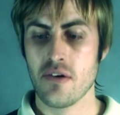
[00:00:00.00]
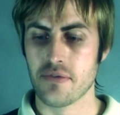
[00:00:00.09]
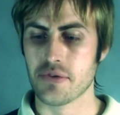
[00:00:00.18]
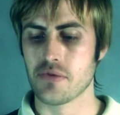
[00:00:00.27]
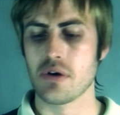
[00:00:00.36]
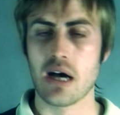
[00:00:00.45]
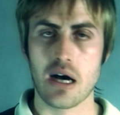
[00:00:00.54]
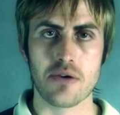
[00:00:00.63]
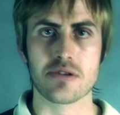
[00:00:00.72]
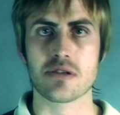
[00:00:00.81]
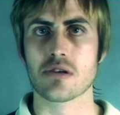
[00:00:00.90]
for 3
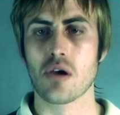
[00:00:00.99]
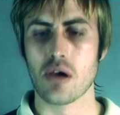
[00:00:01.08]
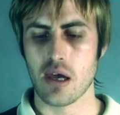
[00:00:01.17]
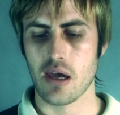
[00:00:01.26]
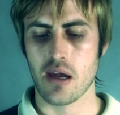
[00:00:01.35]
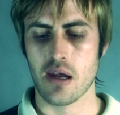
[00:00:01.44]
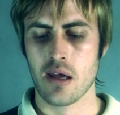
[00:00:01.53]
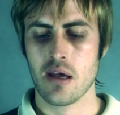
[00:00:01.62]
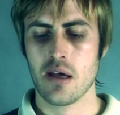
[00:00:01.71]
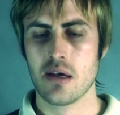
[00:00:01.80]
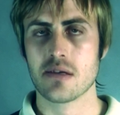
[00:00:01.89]
hours just cooking it,
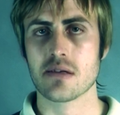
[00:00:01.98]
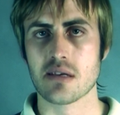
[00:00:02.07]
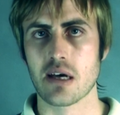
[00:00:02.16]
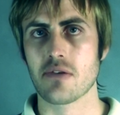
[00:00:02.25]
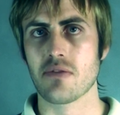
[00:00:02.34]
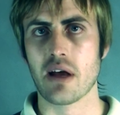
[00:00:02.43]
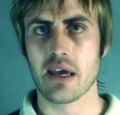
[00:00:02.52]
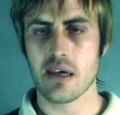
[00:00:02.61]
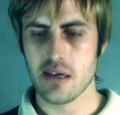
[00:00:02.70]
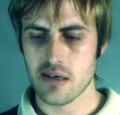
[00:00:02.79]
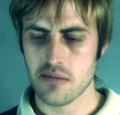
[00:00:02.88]
just kind of like